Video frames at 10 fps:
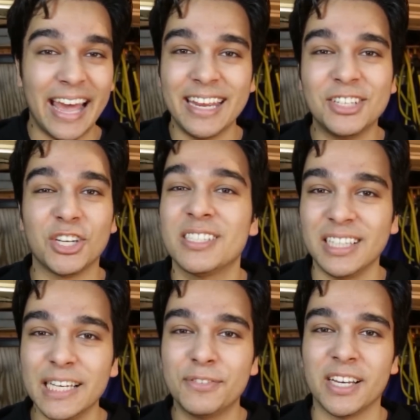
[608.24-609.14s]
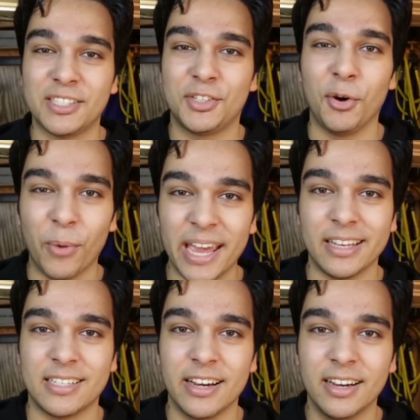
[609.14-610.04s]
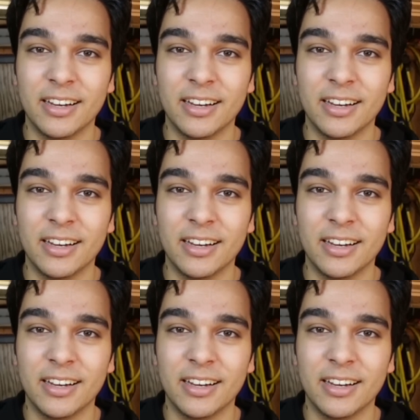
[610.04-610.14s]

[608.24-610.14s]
and he just leaves us to wait.